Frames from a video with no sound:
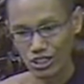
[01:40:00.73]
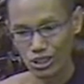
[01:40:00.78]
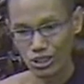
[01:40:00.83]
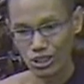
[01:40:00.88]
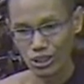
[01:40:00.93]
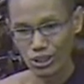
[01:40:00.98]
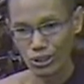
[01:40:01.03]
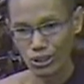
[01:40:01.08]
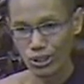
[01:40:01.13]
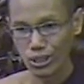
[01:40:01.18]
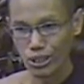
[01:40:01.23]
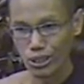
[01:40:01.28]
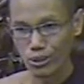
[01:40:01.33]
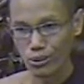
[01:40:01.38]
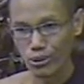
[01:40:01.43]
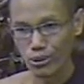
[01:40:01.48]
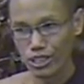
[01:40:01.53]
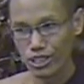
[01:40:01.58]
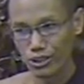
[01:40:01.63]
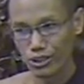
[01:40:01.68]
so
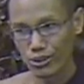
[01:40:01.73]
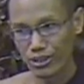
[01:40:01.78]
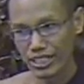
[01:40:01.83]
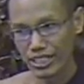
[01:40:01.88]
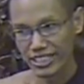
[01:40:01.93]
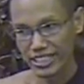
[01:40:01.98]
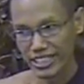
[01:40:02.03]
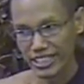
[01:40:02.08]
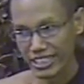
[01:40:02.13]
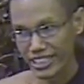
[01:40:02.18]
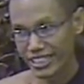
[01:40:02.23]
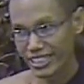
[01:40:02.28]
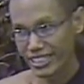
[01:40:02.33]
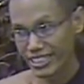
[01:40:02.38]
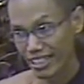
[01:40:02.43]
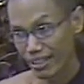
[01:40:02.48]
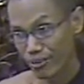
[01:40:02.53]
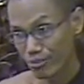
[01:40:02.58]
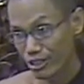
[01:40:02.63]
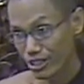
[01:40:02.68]
when you
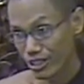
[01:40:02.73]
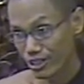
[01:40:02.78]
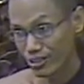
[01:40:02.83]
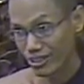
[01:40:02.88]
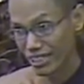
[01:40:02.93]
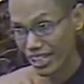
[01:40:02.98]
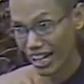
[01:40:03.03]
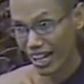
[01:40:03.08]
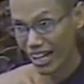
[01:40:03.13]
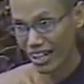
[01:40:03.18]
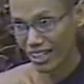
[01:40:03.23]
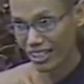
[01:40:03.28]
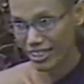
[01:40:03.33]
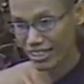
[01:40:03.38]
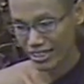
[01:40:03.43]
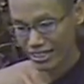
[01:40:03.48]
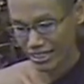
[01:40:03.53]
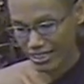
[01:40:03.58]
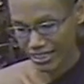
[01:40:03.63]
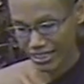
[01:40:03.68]
listen some sutta,
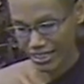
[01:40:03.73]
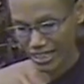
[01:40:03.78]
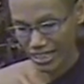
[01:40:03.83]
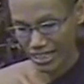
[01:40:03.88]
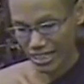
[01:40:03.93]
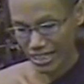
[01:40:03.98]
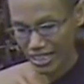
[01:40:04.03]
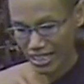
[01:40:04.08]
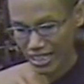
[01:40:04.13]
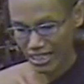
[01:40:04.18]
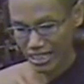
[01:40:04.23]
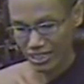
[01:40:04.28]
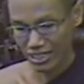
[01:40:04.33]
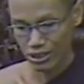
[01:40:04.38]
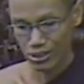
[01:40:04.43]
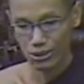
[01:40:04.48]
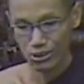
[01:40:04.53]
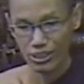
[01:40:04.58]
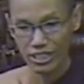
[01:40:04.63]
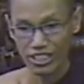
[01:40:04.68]
uh,
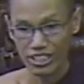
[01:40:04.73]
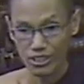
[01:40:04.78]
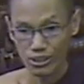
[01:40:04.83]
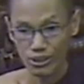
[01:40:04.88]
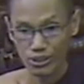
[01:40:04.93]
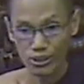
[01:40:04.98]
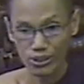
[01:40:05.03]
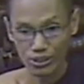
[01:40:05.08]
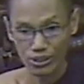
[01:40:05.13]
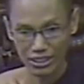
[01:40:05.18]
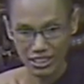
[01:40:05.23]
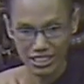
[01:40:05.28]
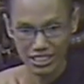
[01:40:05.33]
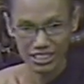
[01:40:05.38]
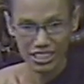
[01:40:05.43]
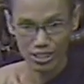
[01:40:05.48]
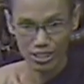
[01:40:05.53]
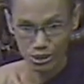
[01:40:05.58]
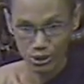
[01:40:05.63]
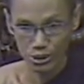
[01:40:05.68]
you can know
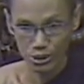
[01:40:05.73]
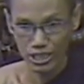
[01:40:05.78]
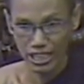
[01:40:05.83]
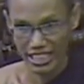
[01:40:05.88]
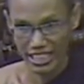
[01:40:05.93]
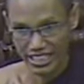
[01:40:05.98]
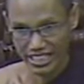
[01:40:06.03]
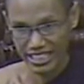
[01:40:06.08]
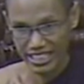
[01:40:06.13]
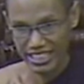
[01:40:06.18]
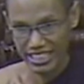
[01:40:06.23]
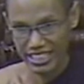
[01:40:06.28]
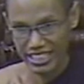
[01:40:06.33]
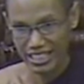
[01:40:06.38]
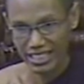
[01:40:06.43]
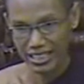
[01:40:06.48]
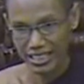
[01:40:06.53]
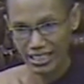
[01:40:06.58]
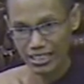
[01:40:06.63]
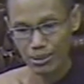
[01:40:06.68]
this usage.
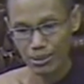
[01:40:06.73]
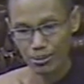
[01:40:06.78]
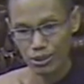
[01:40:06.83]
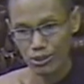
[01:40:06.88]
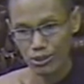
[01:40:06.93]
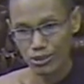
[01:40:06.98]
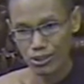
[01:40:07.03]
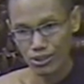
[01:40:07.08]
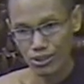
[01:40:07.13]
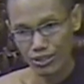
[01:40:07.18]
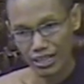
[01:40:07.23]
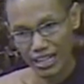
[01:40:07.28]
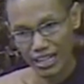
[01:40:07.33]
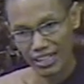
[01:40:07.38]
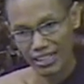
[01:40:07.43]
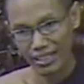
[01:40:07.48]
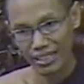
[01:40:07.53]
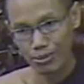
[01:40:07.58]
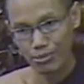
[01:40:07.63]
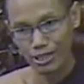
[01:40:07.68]
If you don't
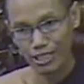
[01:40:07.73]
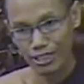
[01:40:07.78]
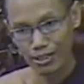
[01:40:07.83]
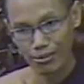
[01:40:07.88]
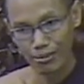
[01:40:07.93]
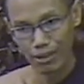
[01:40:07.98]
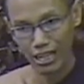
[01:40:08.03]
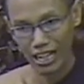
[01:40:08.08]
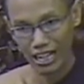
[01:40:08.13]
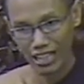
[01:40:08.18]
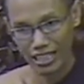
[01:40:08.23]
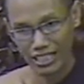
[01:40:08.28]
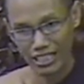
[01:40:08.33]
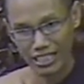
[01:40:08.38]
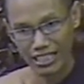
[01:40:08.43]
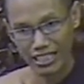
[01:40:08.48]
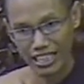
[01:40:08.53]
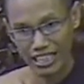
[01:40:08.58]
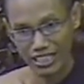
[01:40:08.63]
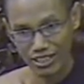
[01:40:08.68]
learn Vidama
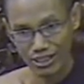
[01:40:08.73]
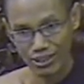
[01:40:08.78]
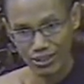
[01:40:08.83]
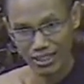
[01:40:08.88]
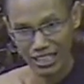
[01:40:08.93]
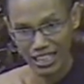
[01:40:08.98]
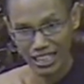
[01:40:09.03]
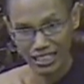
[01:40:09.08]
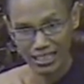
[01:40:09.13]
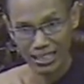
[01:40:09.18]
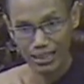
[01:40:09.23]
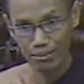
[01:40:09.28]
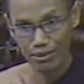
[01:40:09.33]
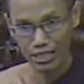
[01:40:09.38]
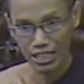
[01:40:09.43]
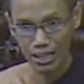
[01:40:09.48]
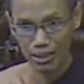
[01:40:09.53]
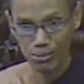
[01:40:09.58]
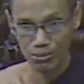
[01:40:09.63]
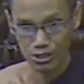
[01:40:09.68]
in the sutta,
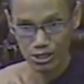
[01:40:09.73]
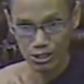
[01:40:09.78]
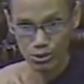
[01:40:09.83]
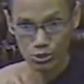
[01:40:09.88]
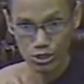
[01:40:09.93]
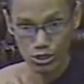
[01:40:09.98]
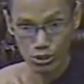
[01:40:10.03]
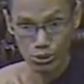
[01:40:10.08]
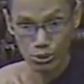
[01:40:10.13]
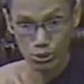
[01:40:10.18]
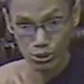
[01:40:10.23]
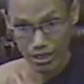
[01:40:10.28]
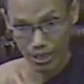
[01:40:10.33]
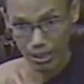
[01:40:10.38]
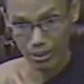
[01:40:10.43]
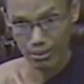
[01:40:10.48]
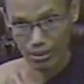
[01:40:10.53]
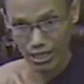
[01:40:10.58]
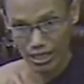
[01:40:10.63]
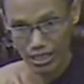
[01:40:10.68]
sometimes we use
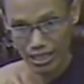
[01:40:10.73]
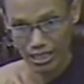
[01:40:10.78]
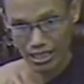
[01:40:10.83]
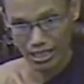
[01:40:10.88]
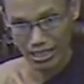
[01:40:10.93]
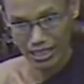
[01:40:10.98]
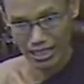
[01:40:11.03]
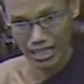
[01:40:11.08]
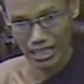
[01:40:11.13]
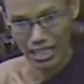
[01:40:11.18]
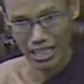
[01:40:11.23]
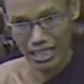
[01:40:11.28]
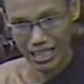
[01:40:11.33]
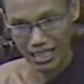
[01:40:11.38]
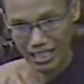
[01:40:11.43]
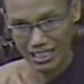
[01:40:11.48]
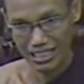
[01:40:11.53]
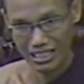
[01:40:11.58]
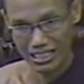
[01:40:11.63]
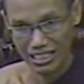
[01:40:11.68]

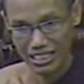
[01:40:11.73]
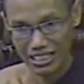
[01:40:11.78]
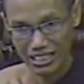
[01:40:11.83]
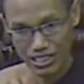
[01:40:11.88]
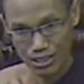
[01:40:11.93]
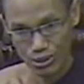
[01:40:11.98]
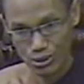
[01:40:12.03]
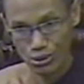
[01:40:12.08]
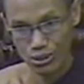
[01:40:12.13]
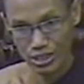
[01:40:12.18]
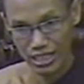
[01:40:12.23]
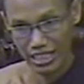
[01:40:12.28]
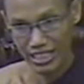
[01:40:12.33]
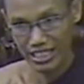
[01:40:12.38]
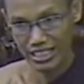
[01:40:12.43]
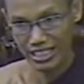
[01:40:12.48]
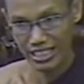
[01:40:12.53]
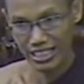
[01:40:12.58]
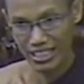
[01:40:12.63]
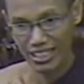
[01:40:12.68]
this
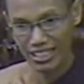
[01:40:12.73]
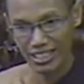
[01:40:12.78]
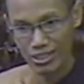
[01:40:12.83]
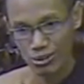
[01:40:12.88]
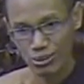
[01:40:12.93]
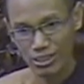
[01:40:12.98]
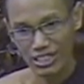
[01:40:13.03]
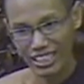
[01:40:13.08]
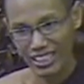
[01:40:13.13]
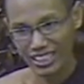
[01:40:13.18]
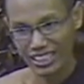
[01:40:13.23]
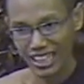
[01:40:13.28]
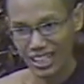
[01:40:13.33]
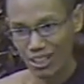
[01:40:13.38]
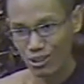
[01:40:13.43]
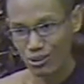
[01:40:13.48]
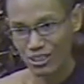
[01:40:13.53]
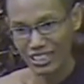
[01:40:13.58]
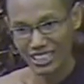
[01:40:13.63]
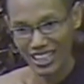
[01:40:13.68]
usage.
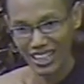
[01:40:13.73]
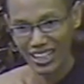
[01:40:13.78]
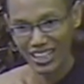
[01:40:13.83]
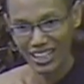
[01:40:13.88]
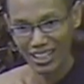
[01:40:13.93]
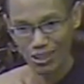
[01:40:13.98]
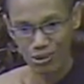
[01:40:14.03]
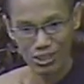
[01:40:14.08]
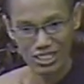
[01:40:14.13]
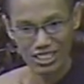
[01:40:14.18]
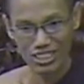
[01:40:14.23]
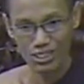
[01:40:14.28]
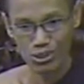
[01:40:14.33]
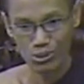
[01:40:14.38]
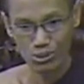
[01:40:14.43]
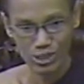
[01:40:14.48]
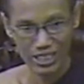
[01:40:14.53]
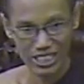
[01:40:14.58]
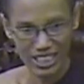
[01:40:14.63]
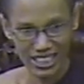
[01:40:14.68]
Vitaka, Vichara, what is
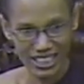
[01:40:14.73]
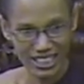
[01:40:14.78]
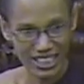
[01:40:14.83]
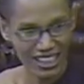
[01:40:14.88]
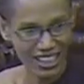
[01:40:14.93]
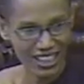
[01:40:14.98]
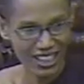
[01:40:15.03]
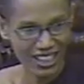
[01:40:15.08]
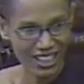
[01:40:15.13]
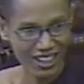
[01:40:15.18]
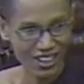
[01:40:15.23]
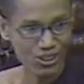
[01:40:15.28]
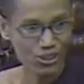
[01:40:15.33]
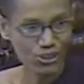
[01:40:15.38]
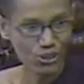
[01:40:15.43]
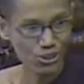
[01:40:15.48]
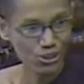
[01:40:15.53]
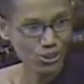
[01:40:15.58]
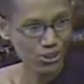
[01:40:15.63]
Vitaka? How to